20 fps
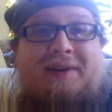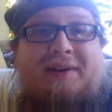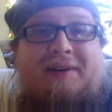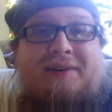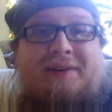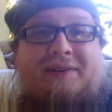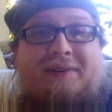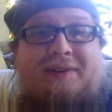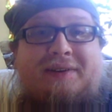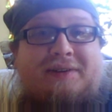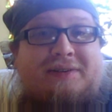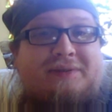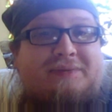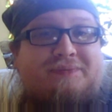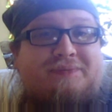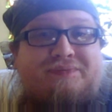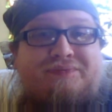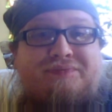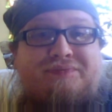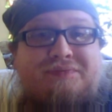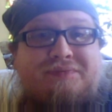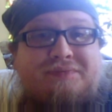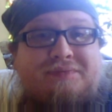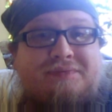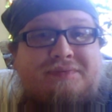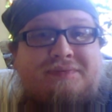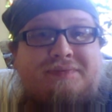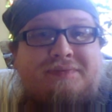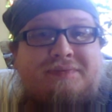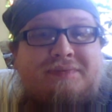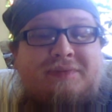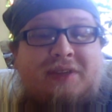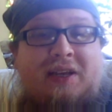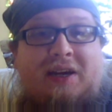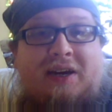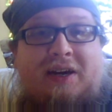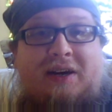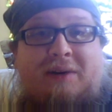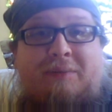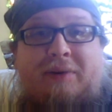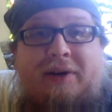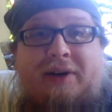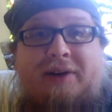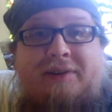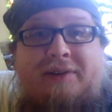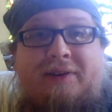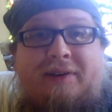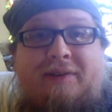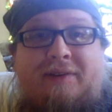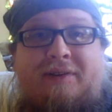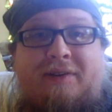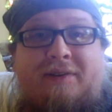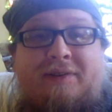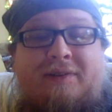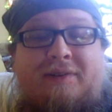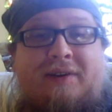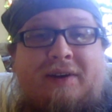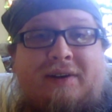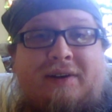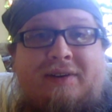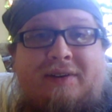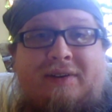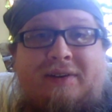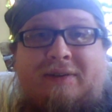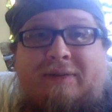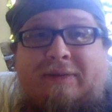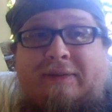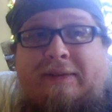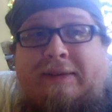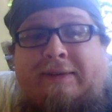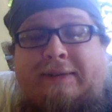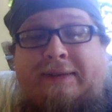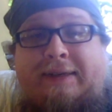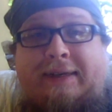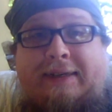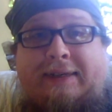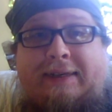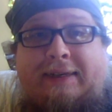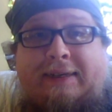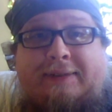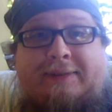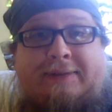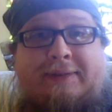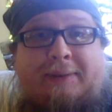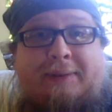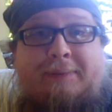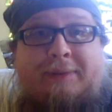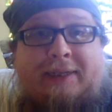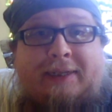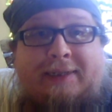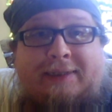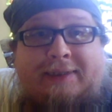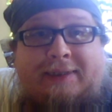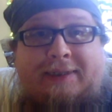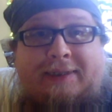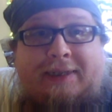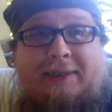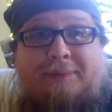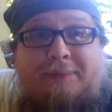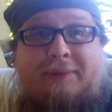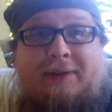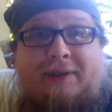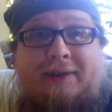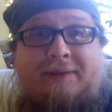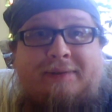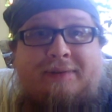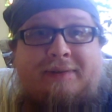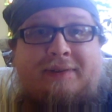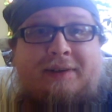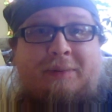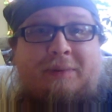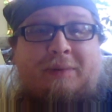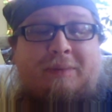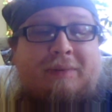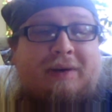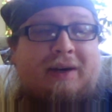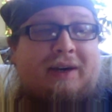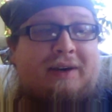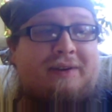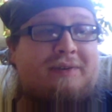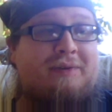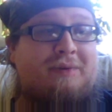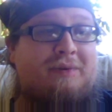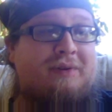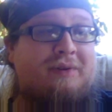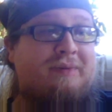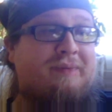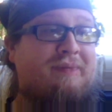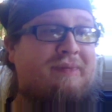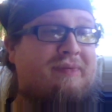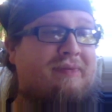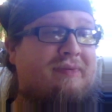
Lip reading: and yeah, but at least it's got at least it has some things that keep me coming back to it.